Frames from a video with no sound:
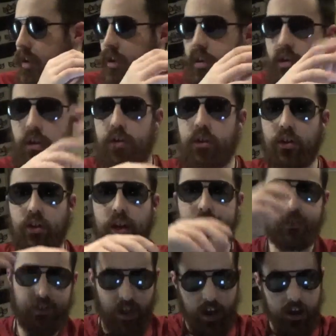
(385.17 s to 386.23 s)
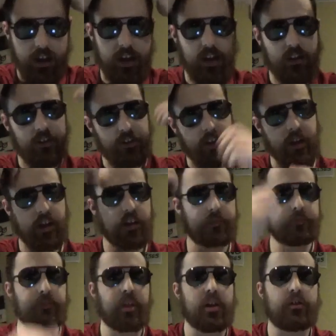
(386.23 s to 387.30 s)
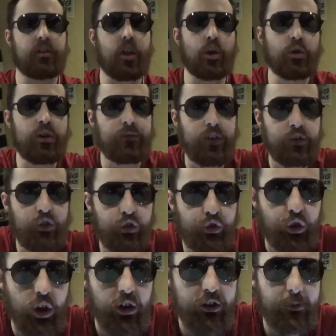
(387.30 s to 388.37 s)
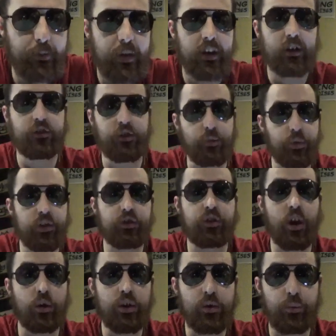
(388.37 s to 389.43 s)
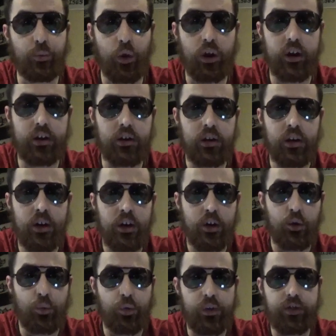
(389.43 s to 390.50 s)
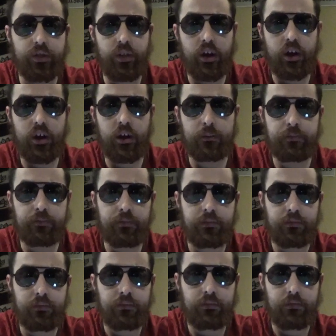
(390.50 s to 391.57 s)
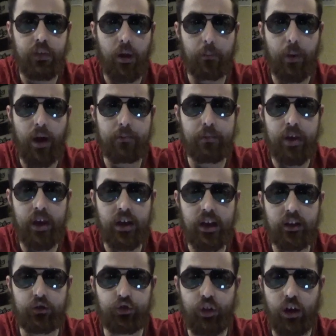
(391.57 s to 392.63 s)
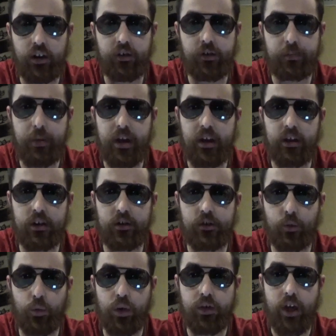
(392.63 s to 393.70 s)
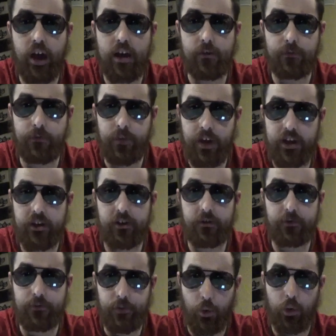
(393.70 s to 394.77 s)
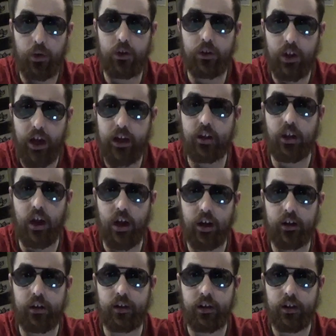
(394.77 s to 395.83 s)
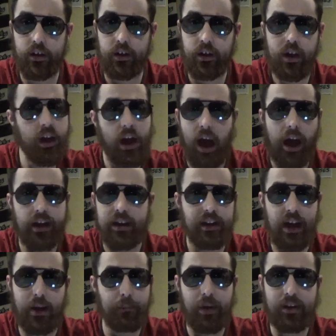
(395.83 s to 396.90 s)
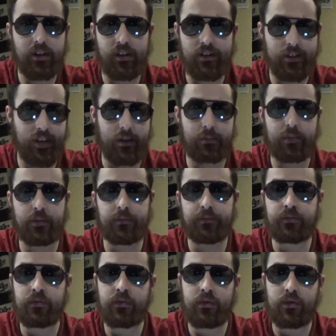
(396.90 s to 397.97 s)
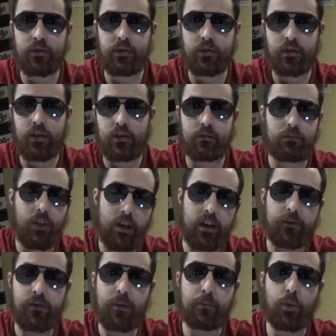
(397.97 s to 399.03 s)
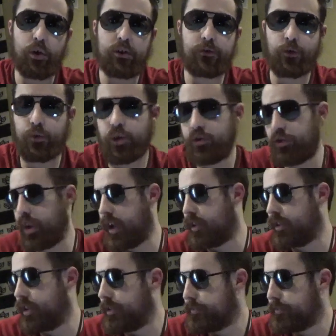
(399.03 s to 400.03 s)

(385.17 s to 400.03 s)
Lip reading: The left side, it's Cody versus Shawn Spears, in which Cody won with by pinning Shawn Spears with a figure 4 leg lock. I cannot make this up. I give them points for originality.